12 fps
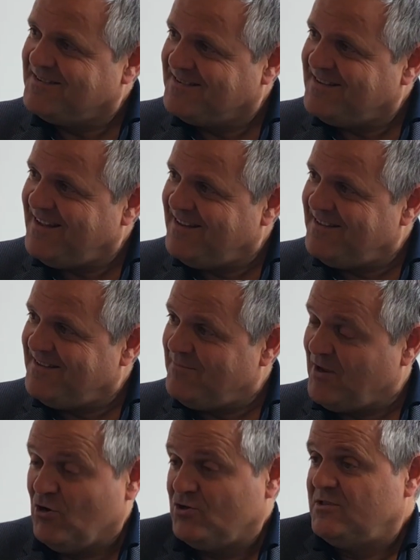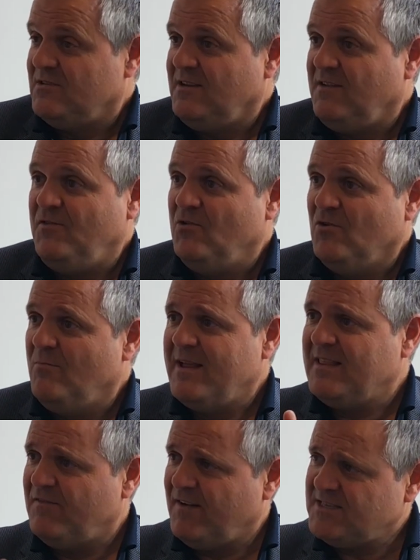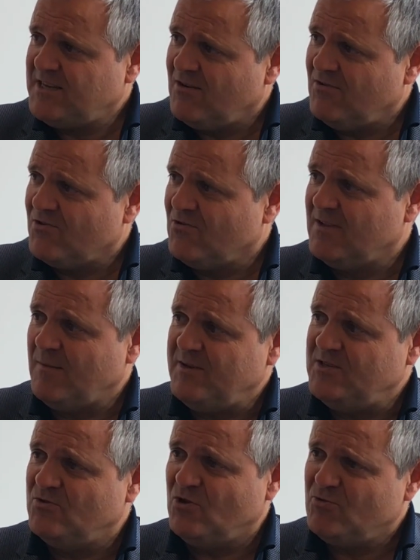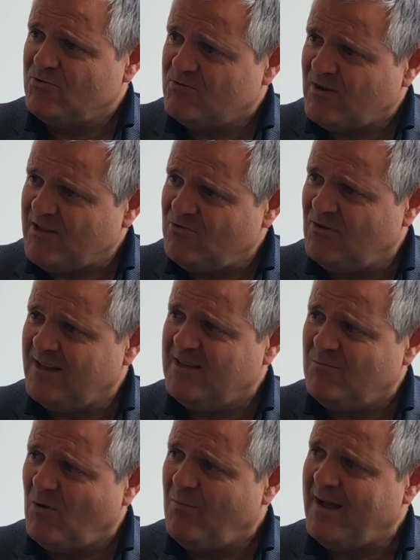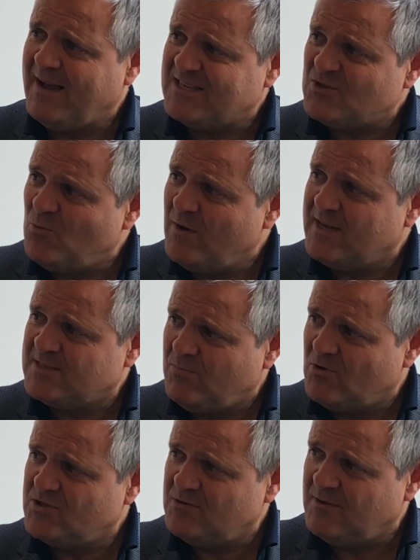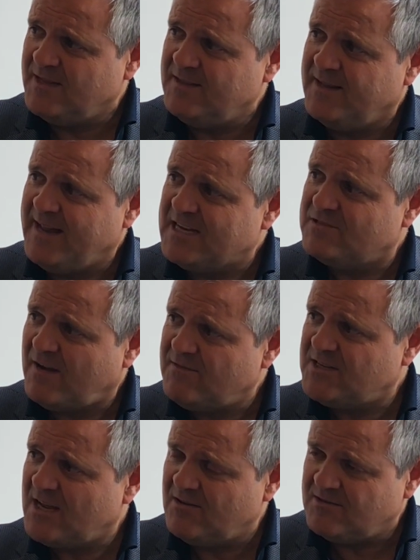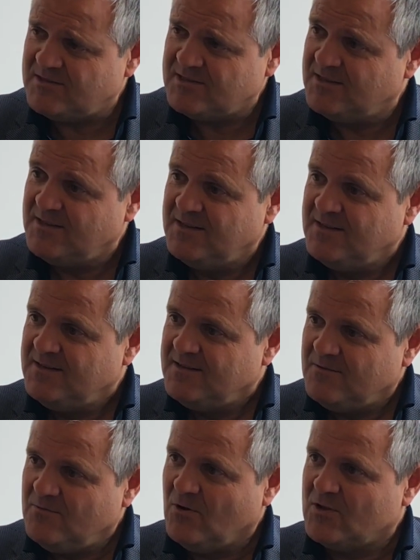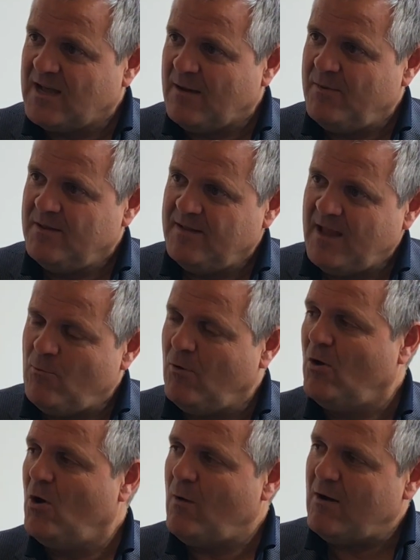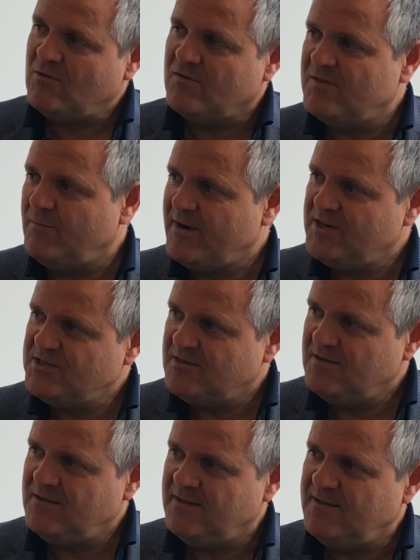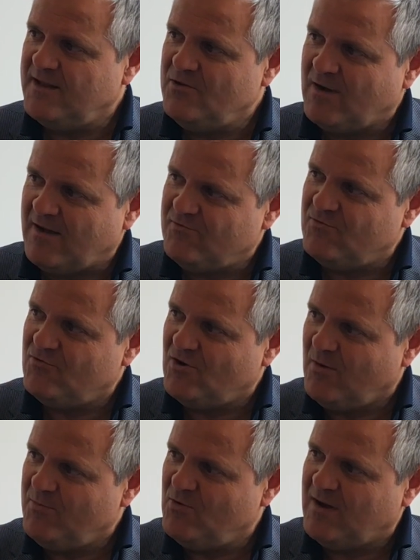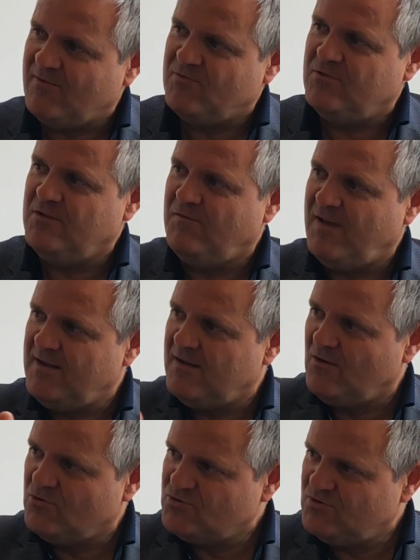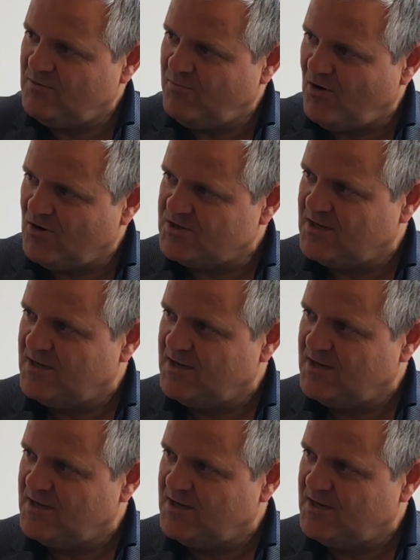And because if you don't make the 5-second rule, that means you don't try to get the ball back as quick as possible in the next 5 seconds, what happened? They will go out of the pressure, and then you have to drop, you have to defend close to the box.